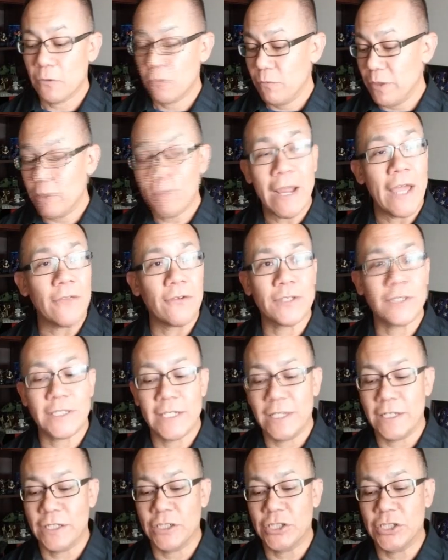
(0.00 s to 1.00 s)
We'd rather
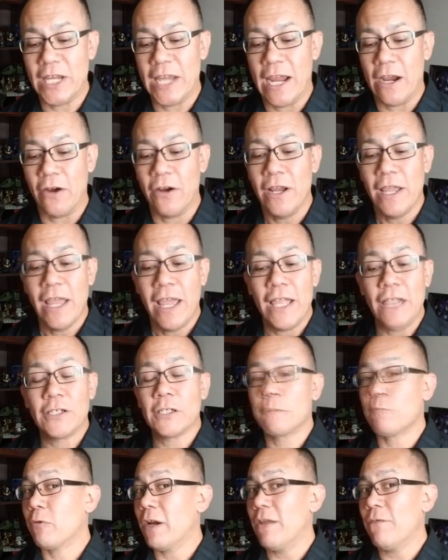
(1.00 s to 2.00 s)
sit in a chair and
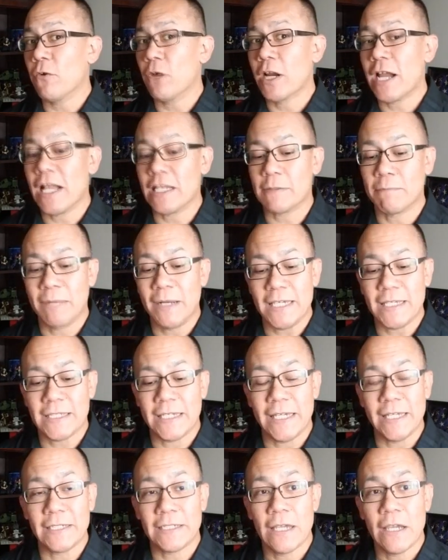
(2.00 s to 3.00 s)
just pray for God's
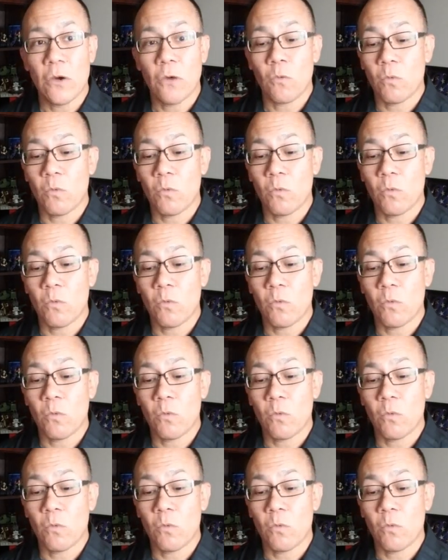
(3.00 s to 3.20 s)
blessings